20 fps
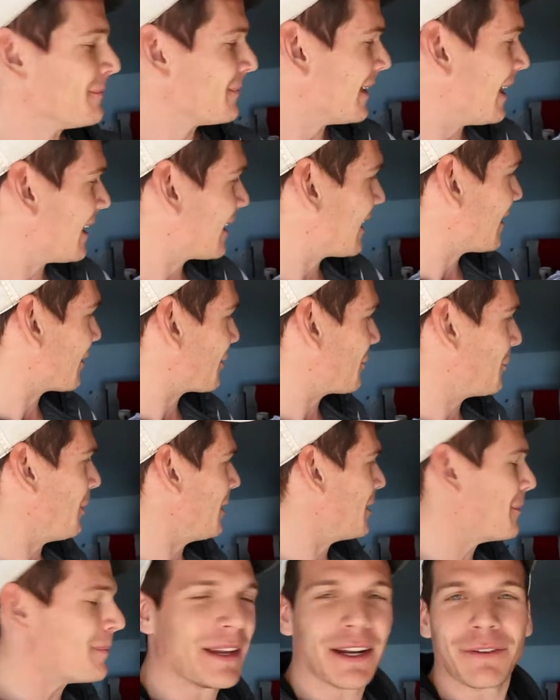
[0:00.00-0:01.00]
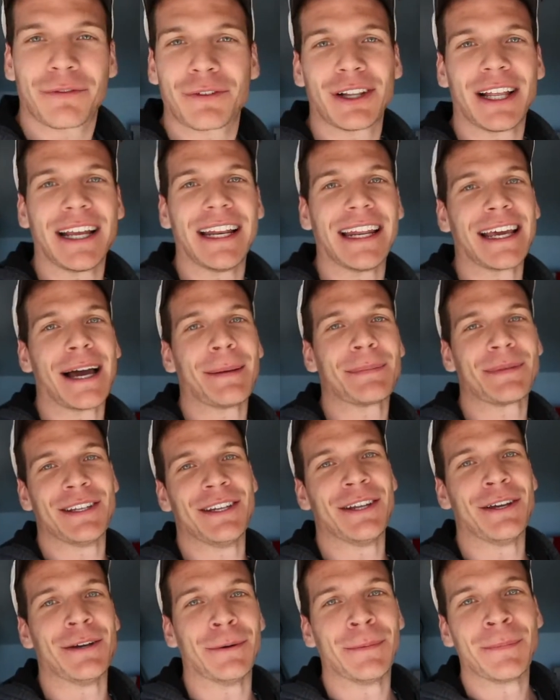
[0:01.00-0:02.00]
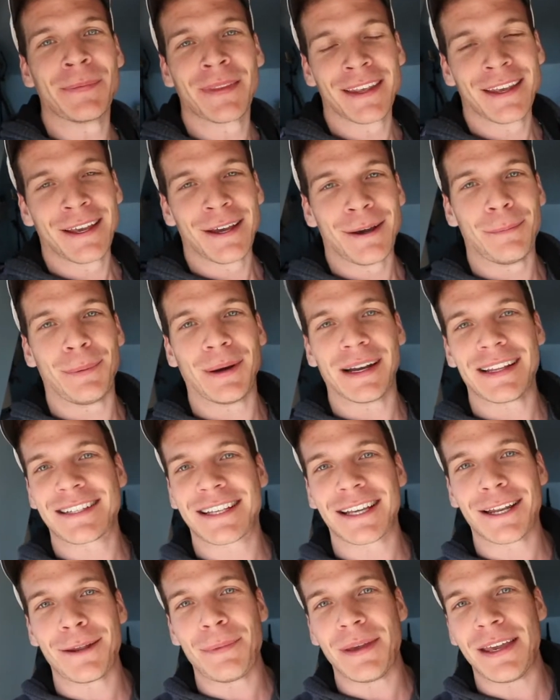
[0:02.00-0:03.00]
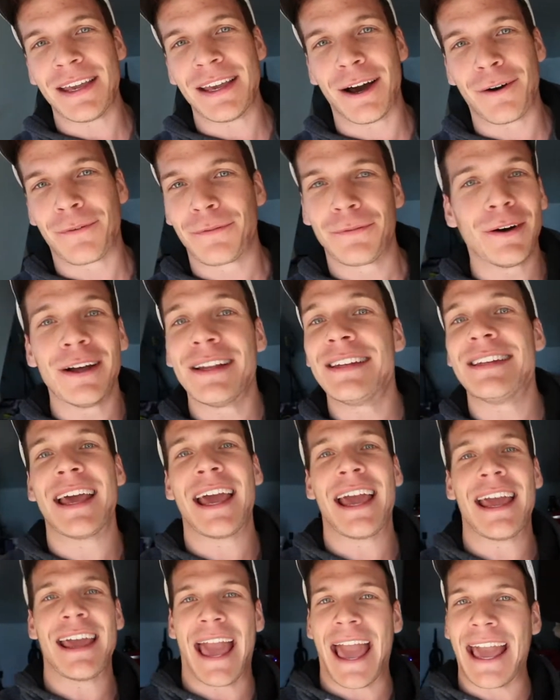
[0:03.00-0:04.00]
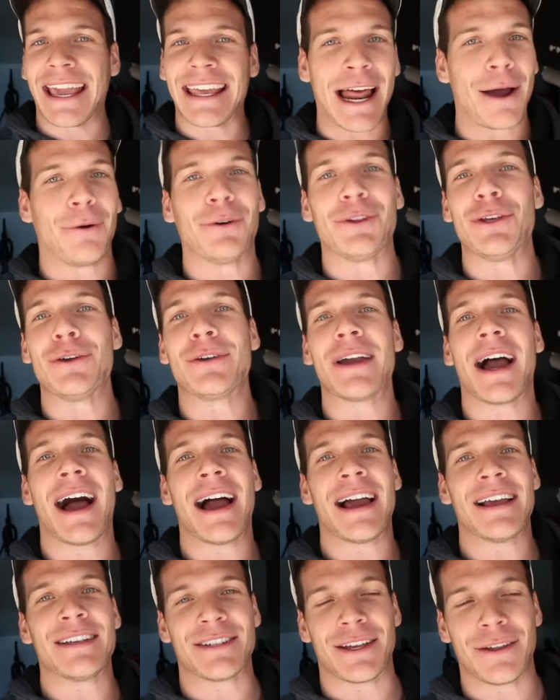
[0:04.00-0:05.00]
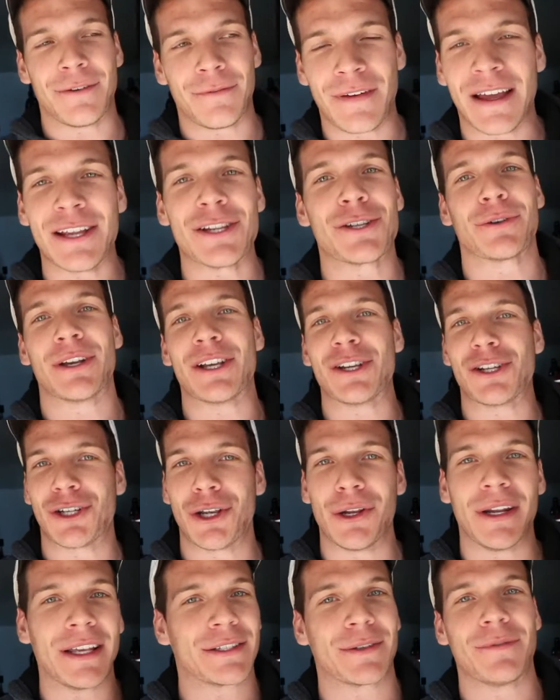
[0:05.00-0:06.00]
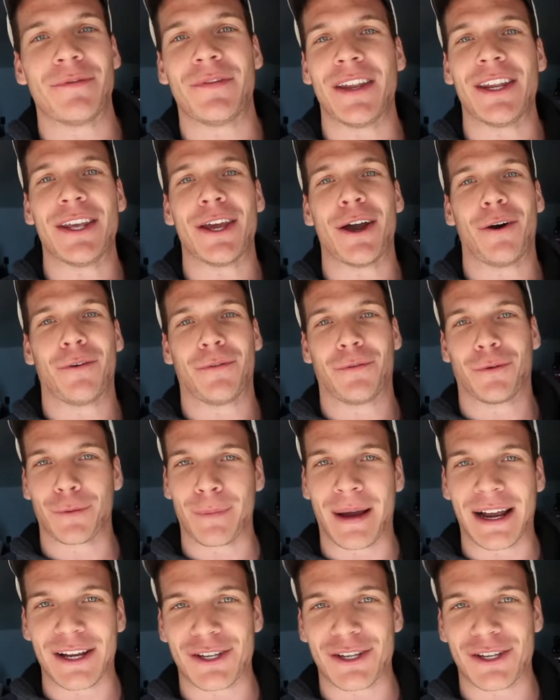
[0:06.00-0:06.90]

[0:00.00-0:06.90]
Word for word: I got quite a bit of cleaning up to do, but it's gonna be a fun day hanging out with you guys, adventuring, shooting some video for my